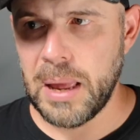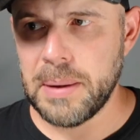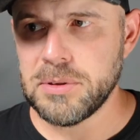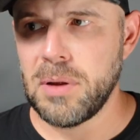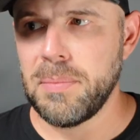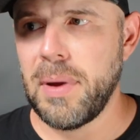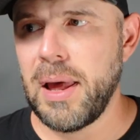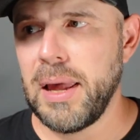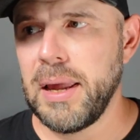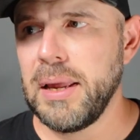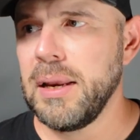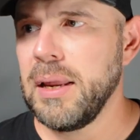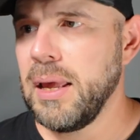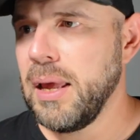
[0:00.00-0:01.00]
times on
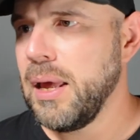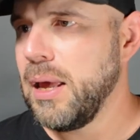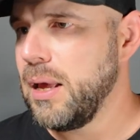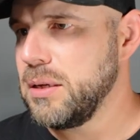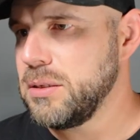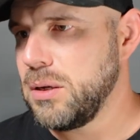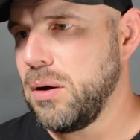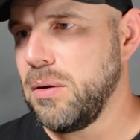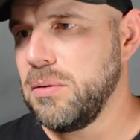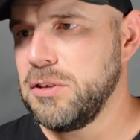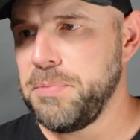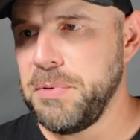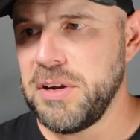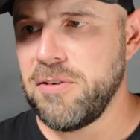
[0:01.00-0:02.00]
mine. So
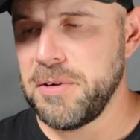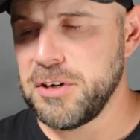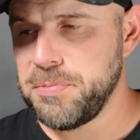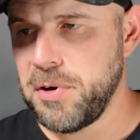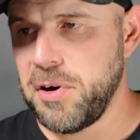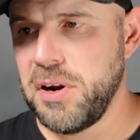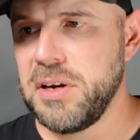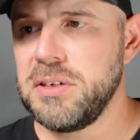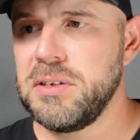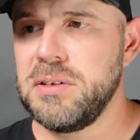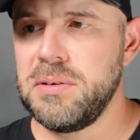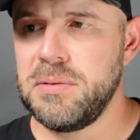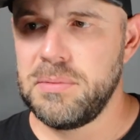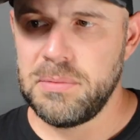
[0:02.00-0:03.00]
speaking from
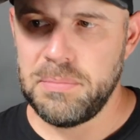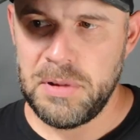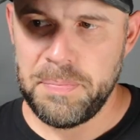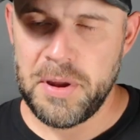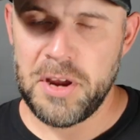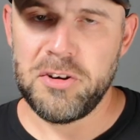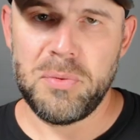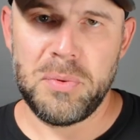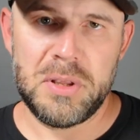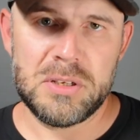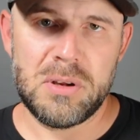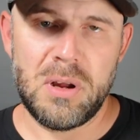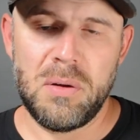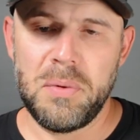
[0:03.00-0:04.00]
experience, be patient
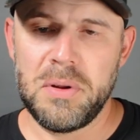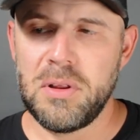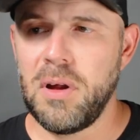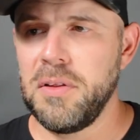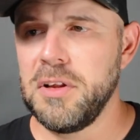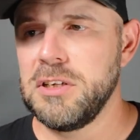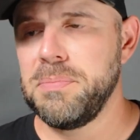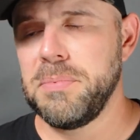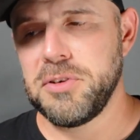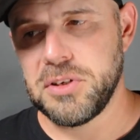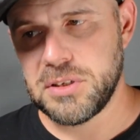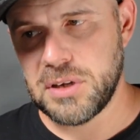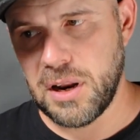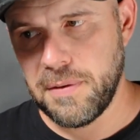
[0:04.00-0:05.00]
with all this, but
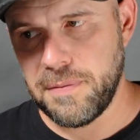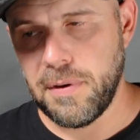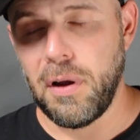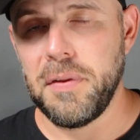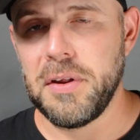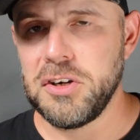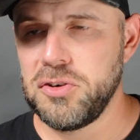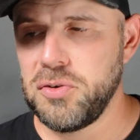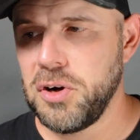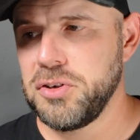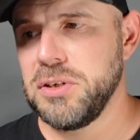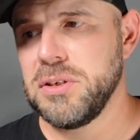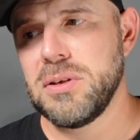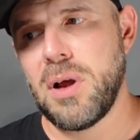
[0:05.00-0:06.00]
just kind of follow the
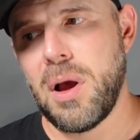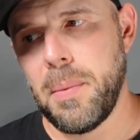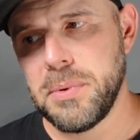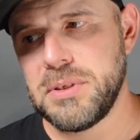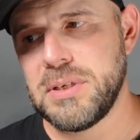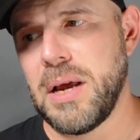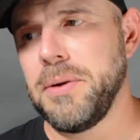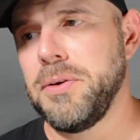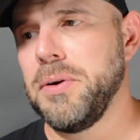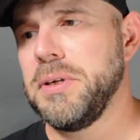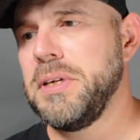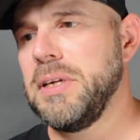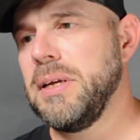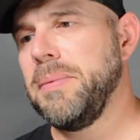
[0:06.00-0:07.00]
instructions almost down to
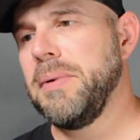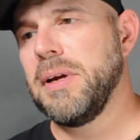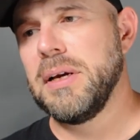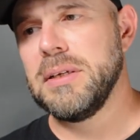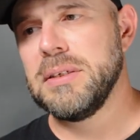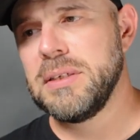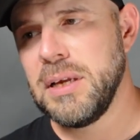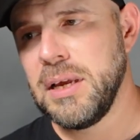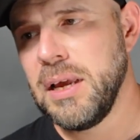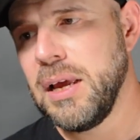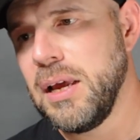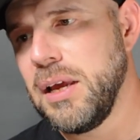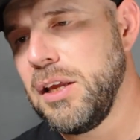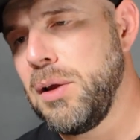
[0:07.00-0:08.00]
a T because
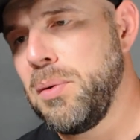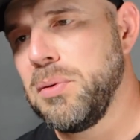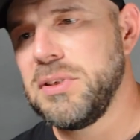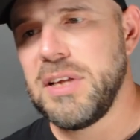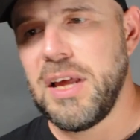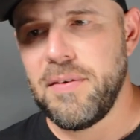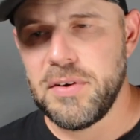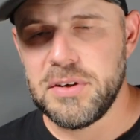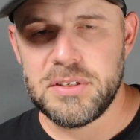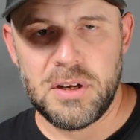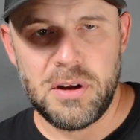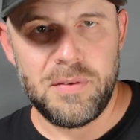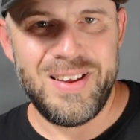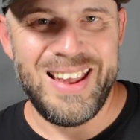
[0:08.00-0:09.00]
you will save
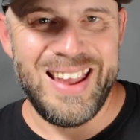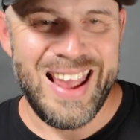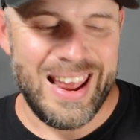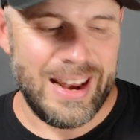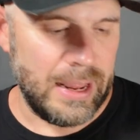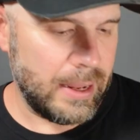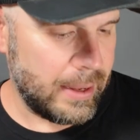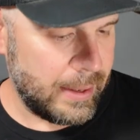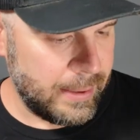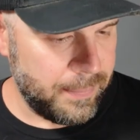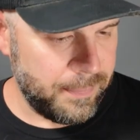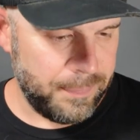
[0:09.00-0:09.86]
yourself a headache.